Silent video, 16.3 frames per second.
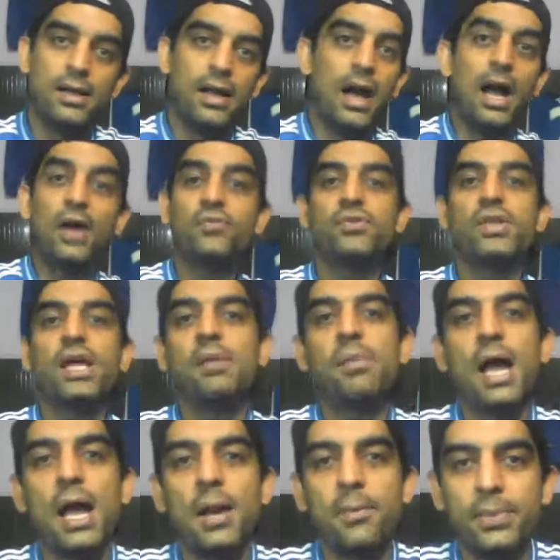Half time
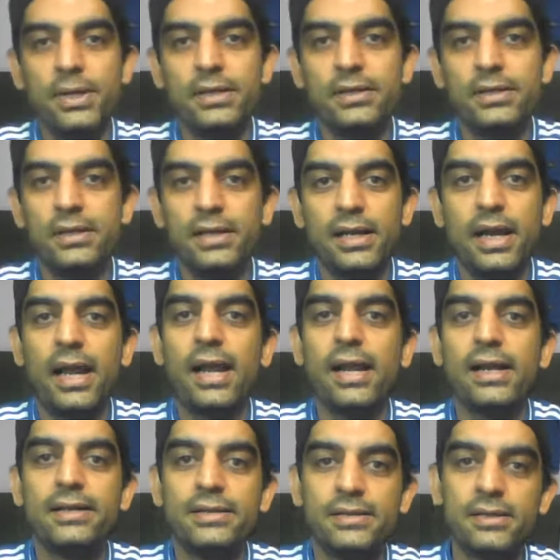happened,
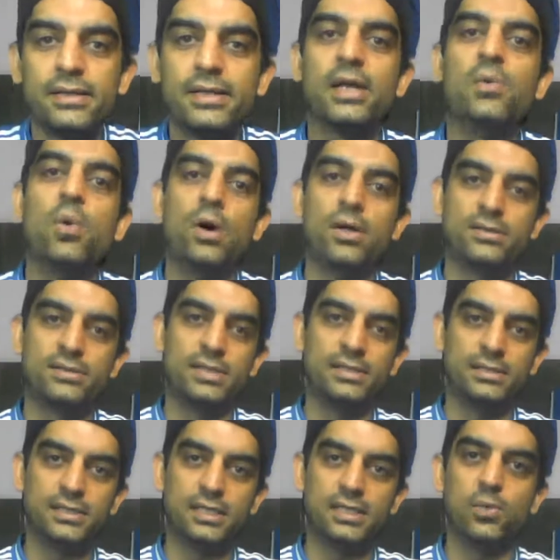and here I was
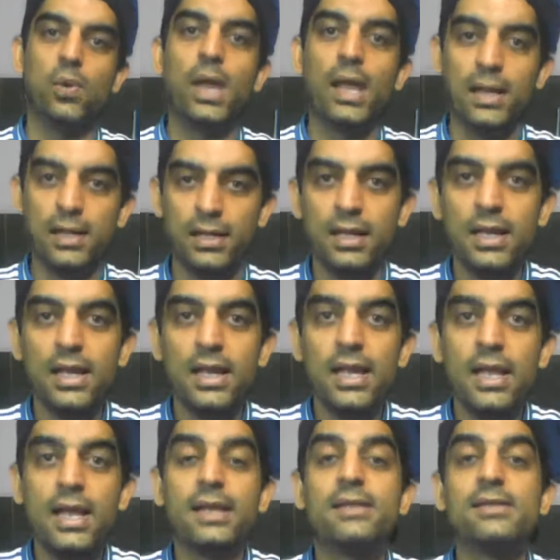thinking, well,
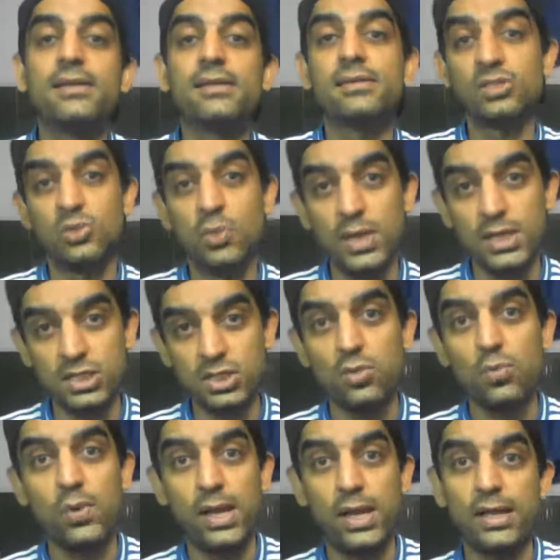it is a
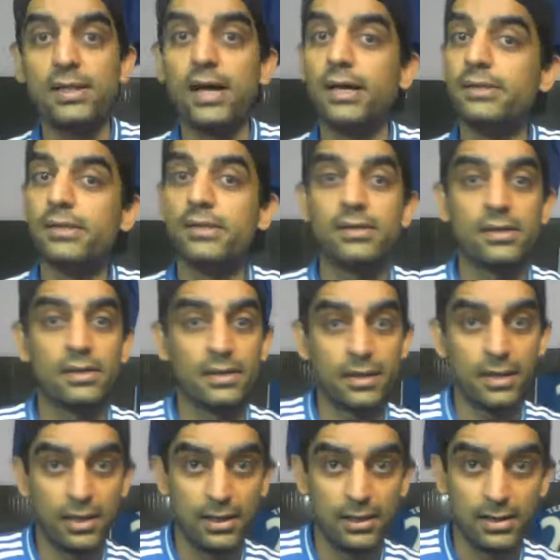situation where the other
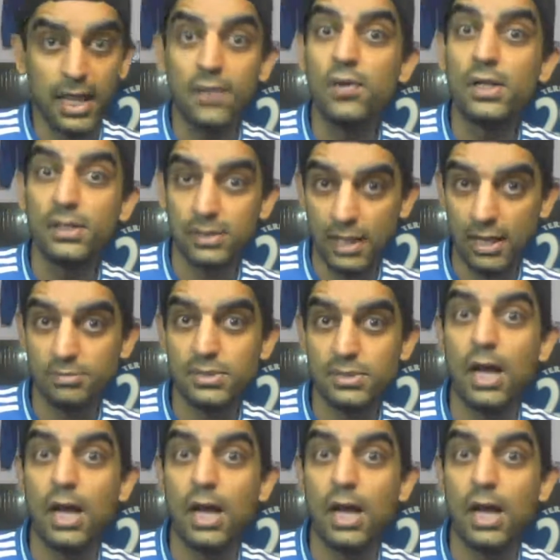rival clubs